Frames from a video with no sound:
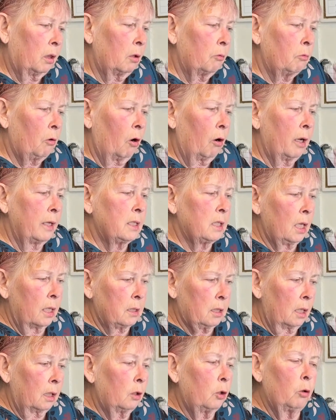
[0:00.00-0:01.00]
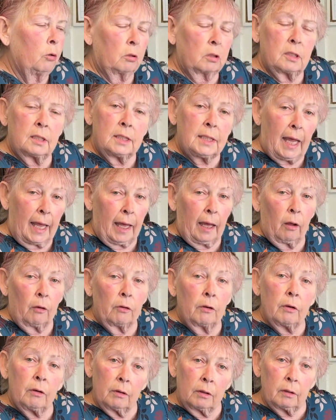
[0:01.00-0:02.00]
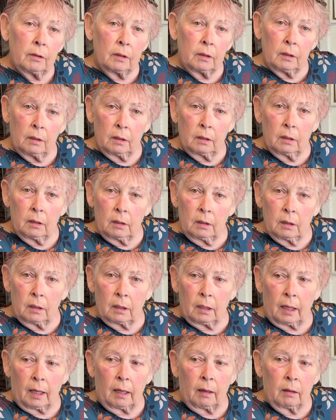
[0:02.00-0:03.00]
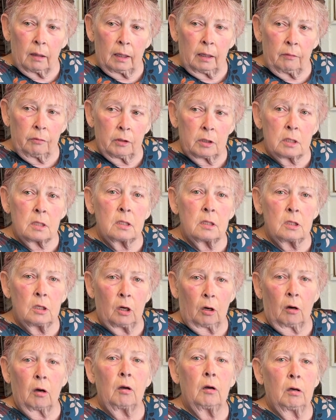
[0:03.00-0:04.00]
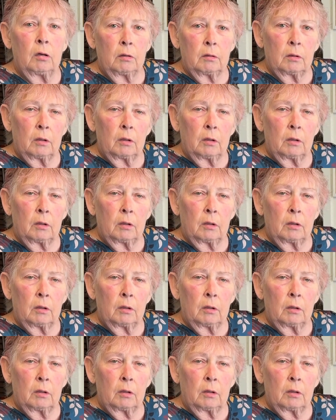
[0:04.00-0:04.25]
the rice as it cooks down in the stock.